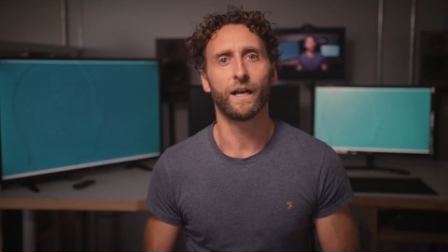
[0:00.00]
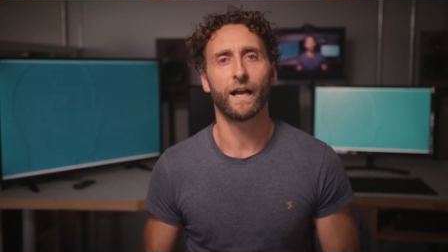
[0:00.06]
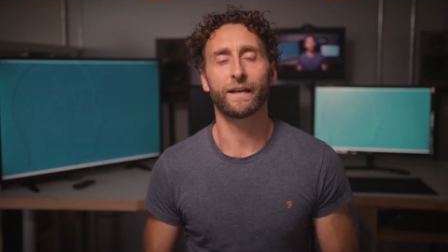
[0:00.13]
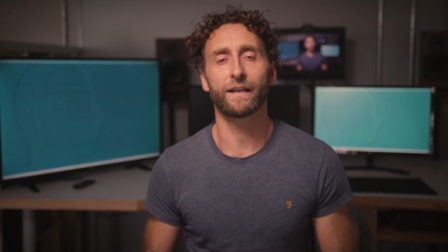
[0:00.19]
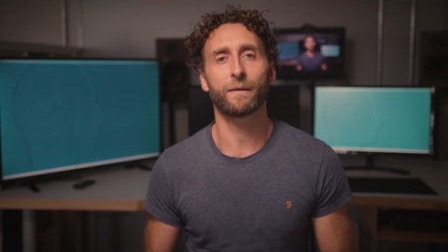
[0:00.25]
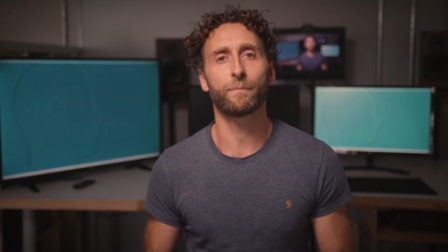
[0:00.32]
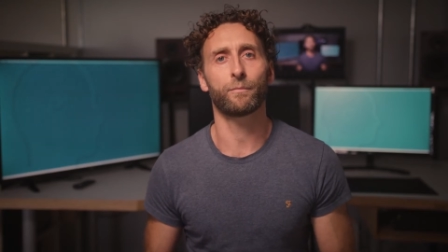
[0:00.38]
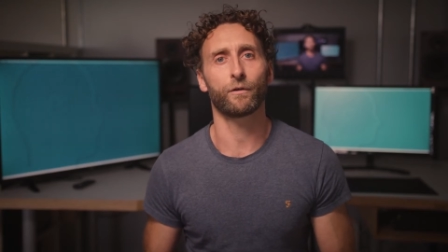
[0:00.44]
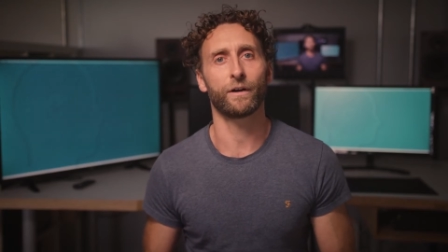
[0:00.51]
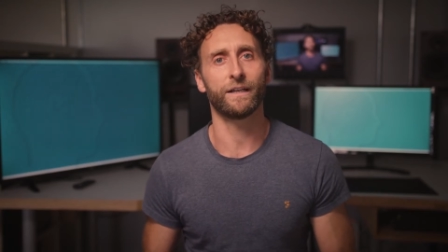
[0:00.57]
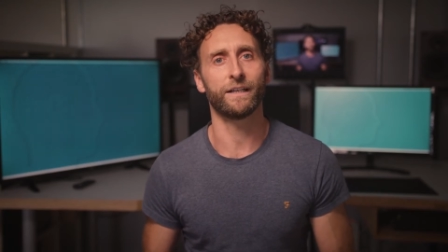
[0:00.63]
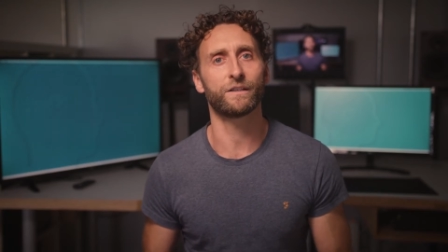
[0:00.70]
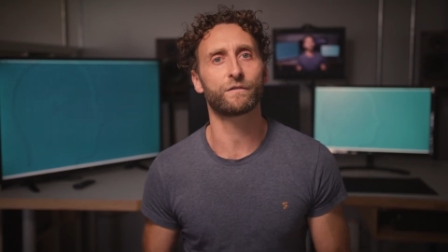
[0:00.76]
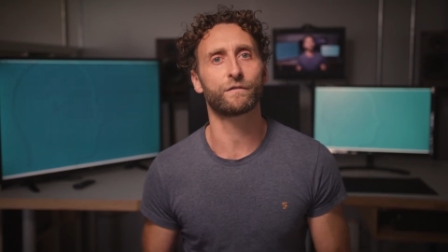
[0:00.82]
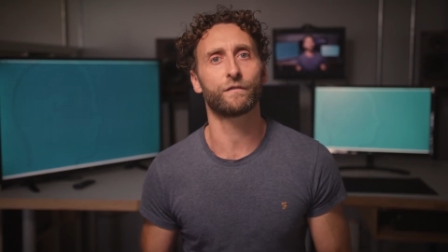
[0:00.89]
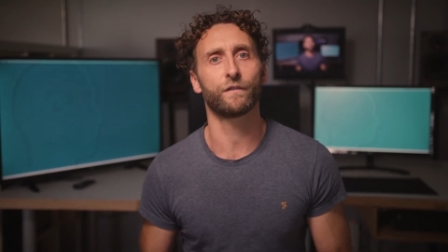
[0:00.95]
and our brain
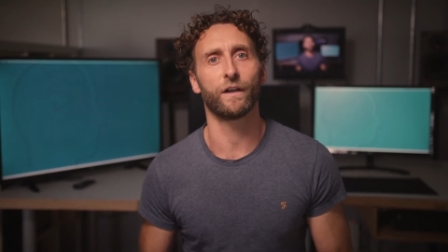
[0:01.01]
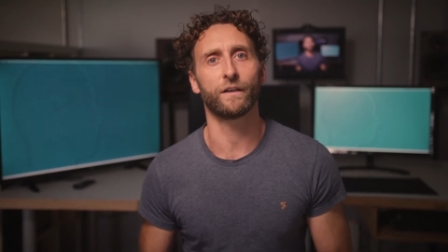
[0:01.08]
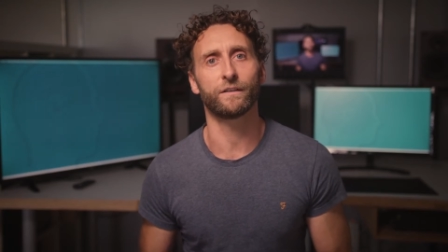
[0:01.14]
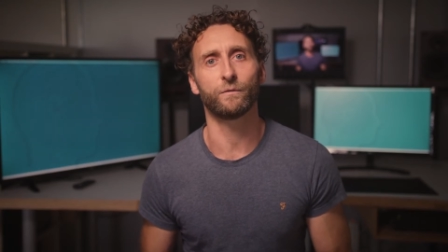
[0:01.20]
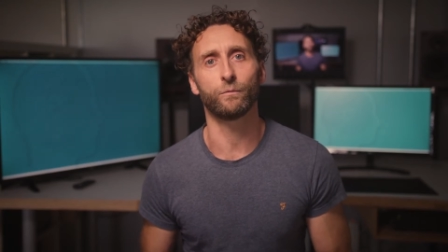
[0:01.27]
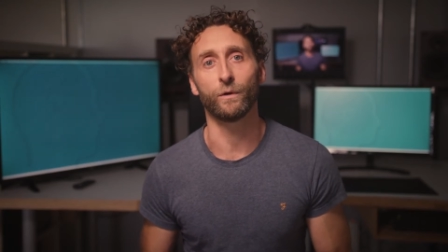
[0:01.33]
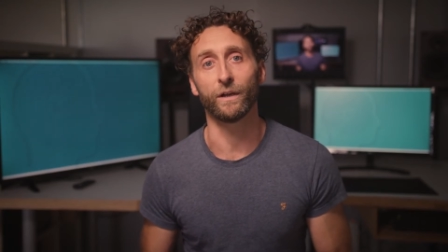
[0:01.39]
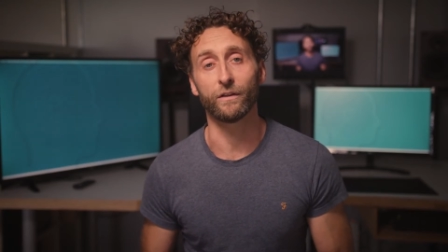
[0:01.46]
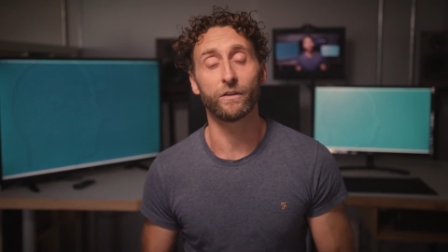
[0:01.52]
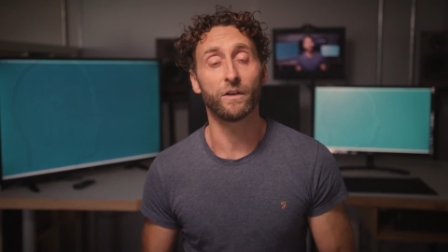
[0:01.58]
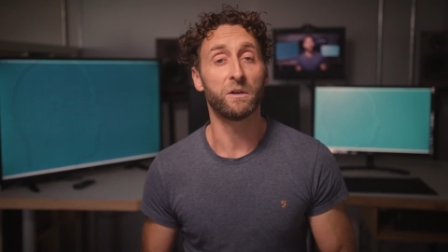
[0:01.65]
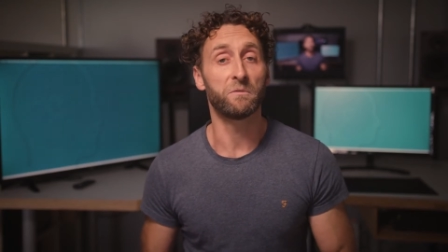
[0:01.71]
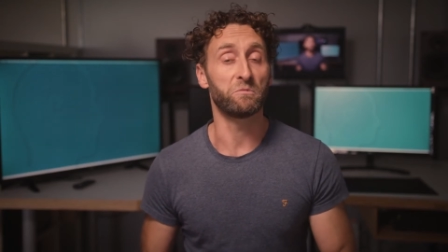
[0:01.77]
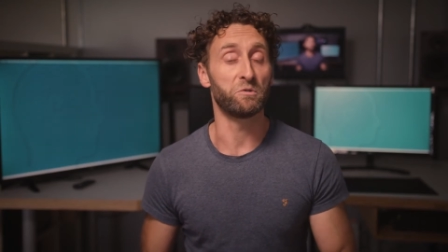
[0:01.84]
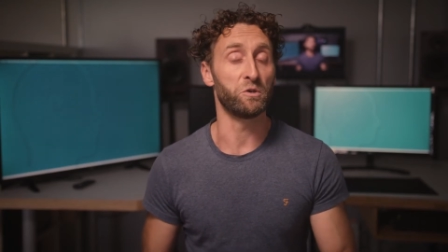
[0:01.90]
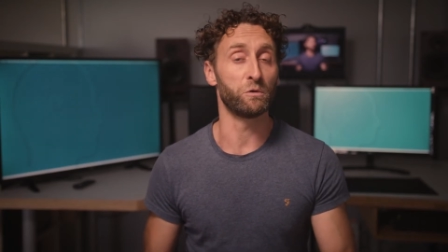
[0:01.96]
is flooded with
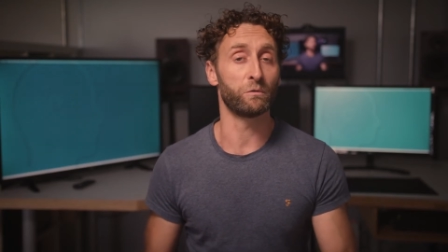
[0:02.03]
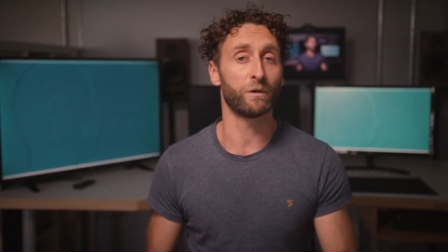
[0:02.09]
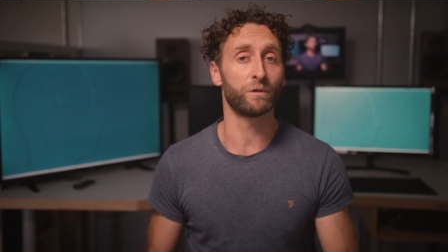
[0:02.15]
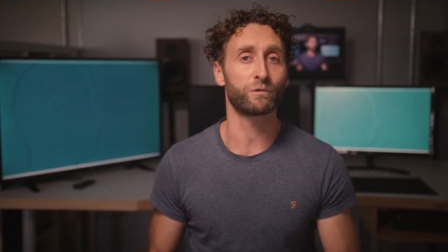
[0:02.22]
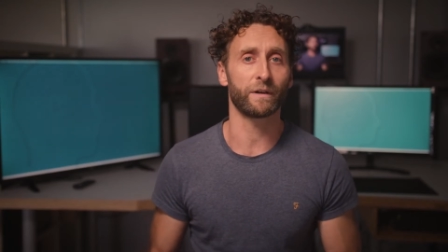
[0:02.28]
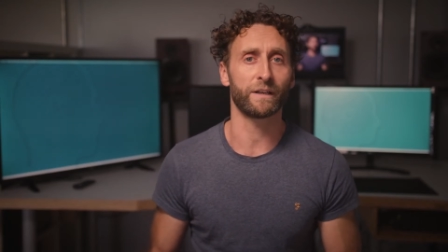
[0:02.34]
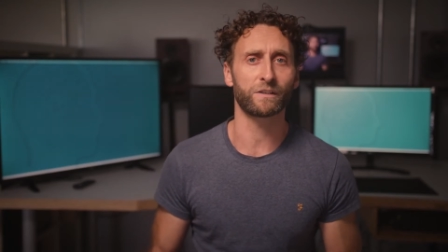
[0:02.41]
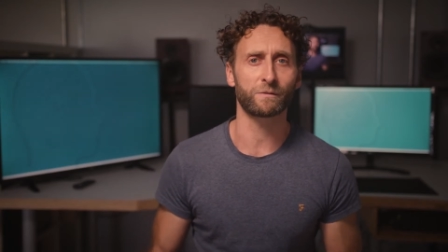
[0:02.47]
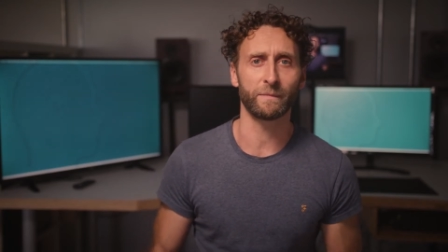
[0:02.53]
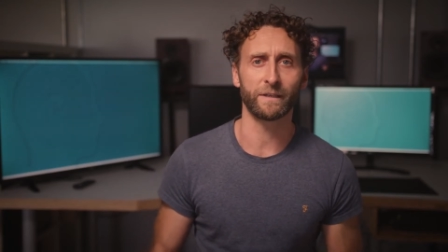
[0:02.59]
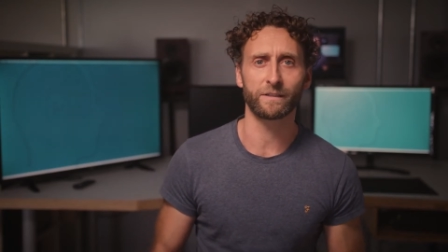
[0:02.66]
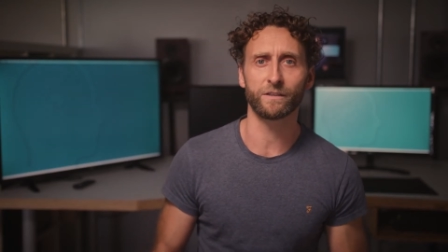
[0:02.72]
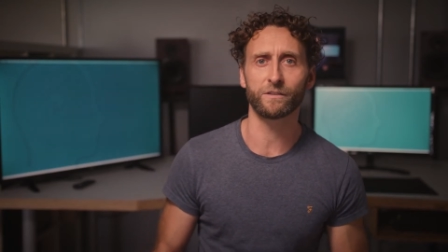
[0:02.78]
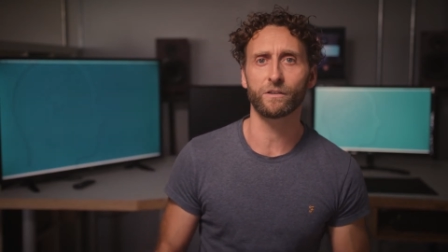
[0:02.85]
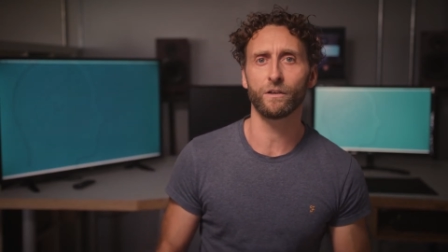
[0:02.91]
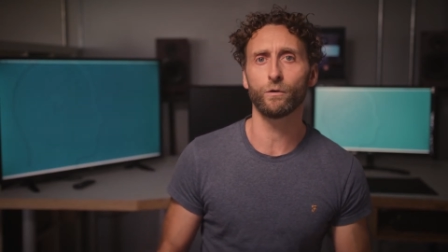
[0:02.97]

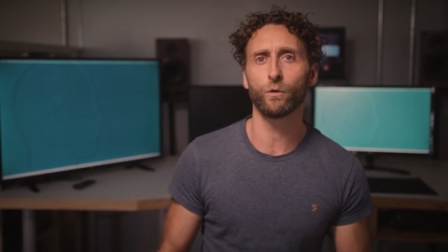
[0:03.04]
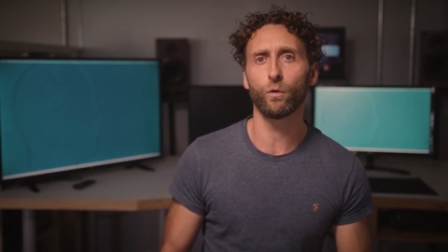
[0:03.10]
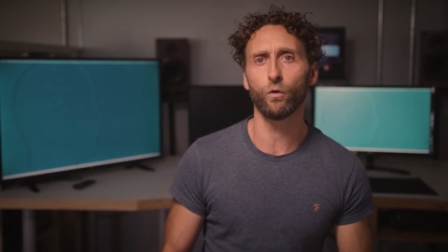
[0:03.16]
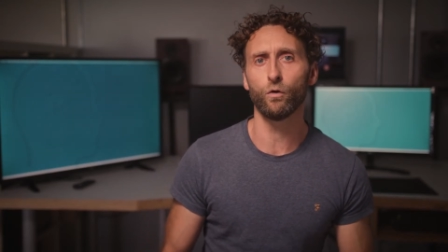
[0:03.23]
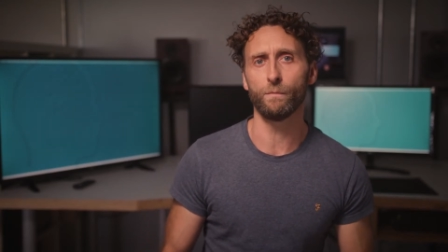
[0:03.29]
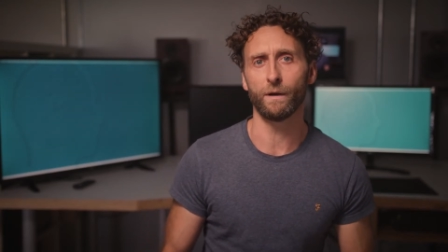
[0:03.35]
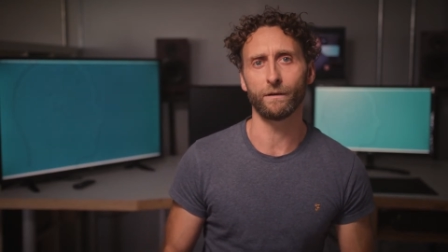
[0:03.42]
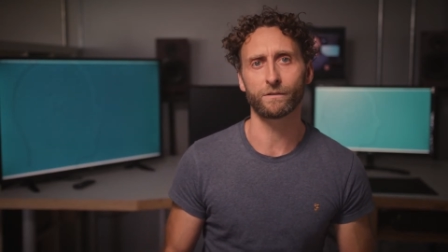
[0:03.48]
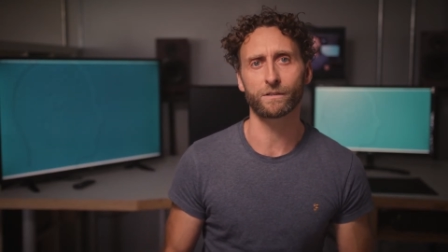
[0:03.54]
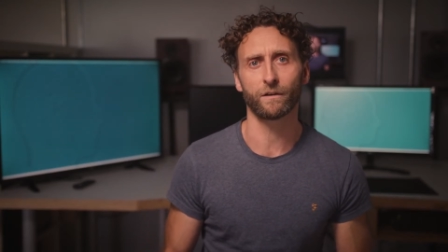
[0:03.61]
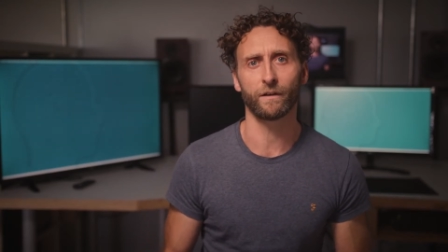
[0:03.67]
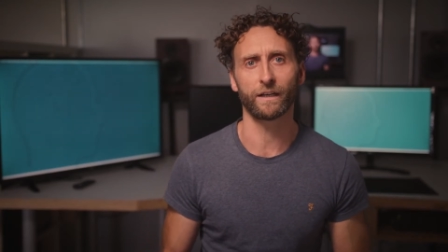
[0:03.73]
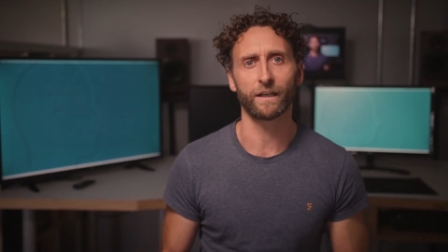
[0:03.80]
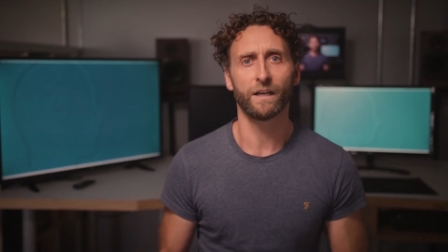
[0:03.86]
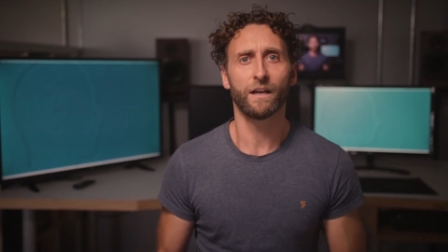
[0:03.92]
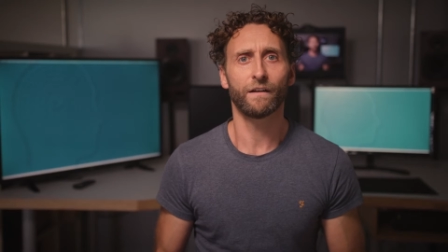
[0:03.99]
neurotransmitters and hormones
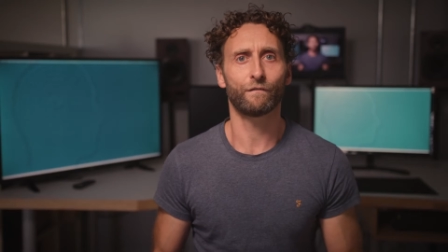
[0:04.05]
like